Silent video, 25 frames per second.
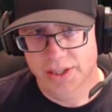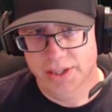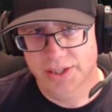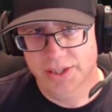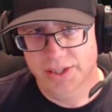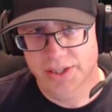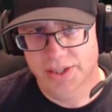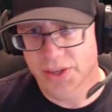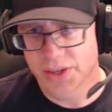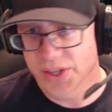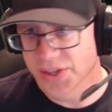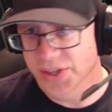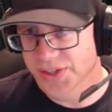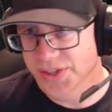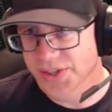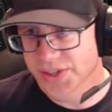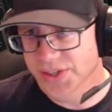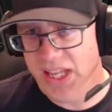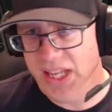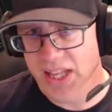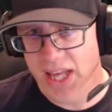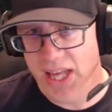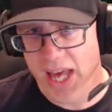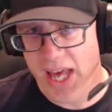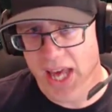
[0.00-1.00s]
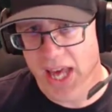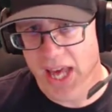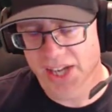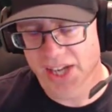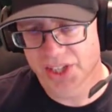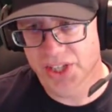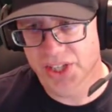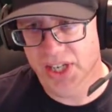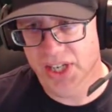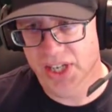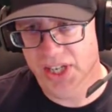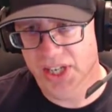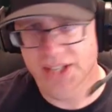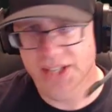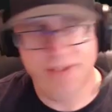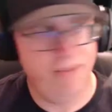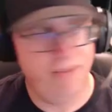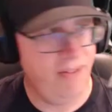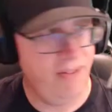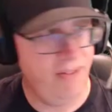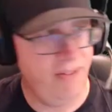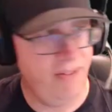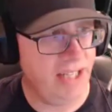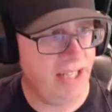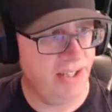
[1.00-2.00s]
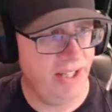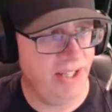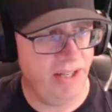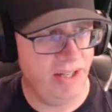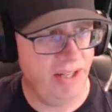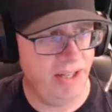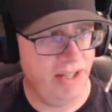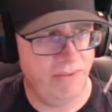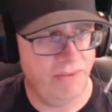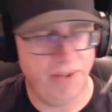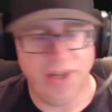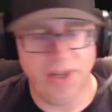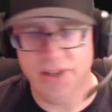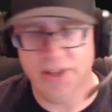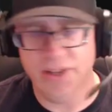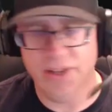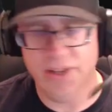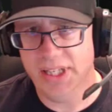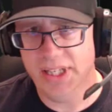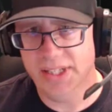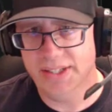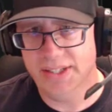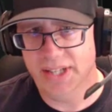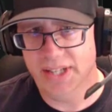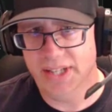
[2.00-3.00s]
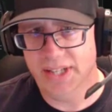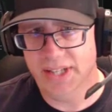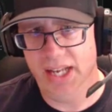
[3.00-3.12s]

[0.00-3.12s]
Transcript: So you see the action is fast and furious,